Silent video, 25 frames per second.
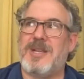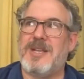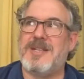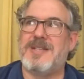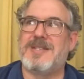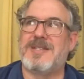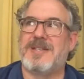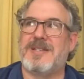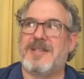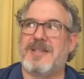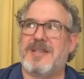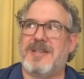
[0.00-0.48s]

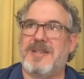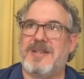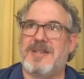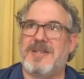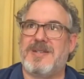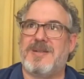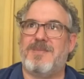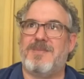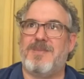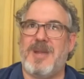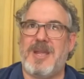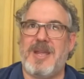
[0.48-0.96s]
easily
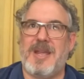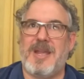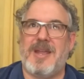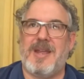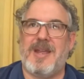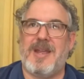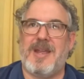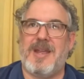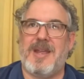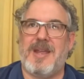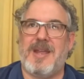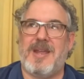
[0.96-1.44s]
to
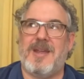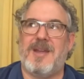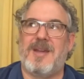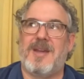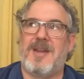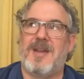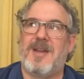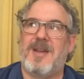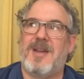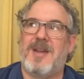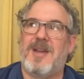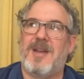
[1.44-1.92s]

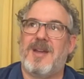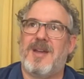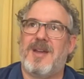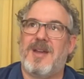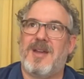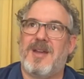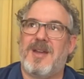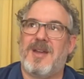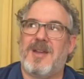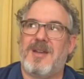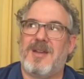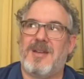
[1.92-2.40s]
me,
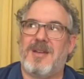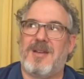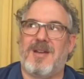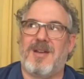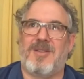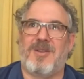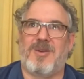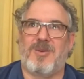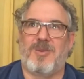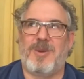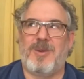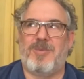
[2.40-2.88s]

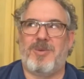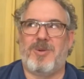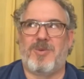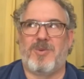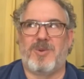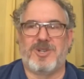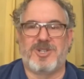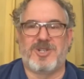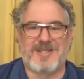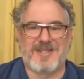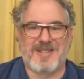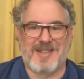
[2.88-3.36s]
other people were
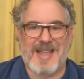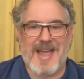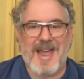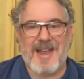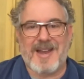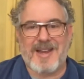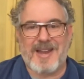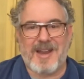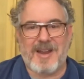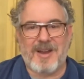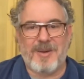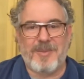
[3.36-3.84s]
just
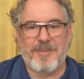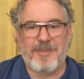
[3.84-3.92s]
lacking.